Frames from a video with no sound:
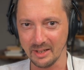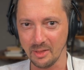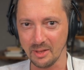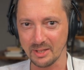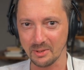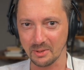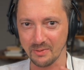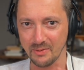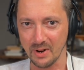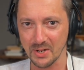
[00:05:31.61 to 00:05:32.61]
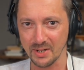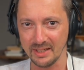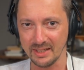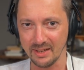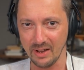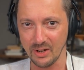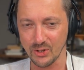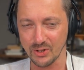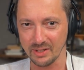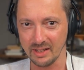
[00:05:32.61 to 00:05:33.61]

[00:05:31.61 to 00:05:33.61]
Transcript: this sort of Russian intervention.